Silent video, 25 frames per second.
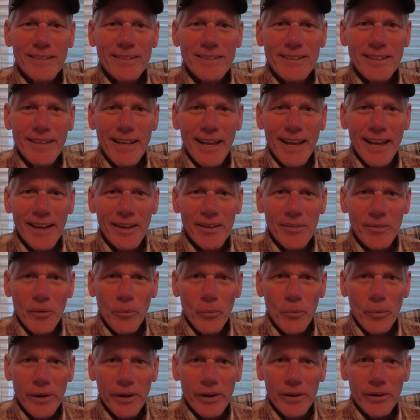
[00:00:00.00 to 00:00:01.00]
Today
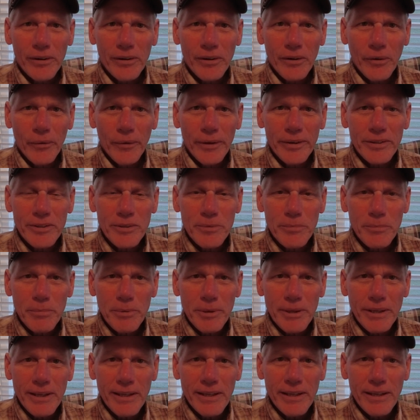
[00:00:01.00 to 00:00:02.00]
we are going to
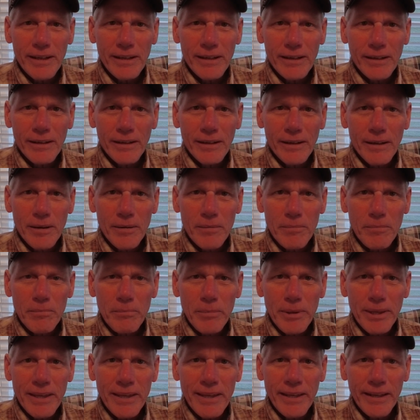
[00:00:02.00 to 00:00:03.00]
be
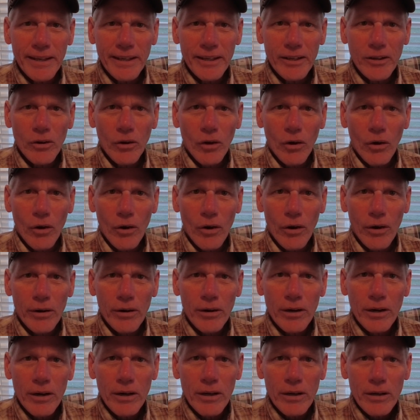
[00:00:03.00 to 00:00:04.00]
beginning
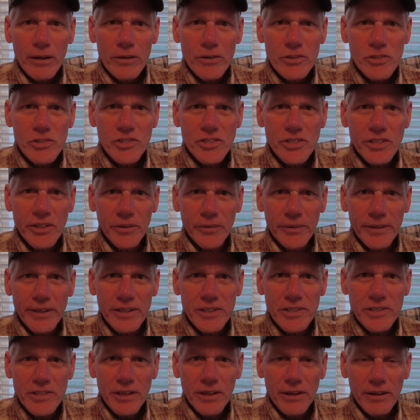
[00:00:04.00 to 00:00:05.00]
our
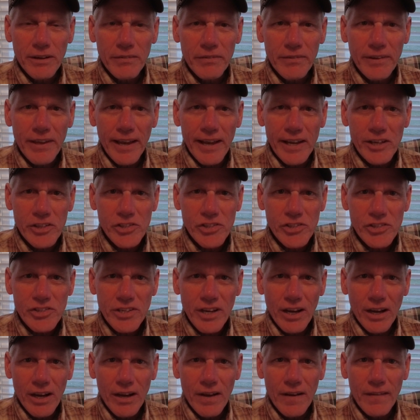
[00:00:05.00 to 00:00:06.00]
series of caches
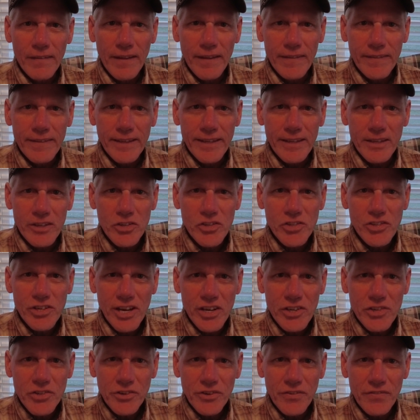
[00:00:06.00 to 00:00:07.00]
on the
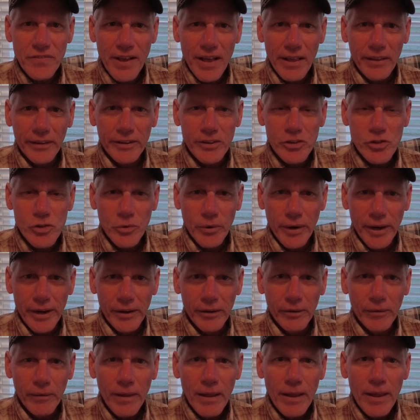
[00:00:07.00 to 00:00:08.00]
Chester Valley
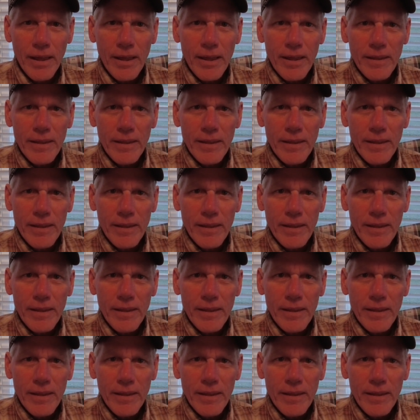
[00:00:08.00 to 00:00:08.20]
Trail.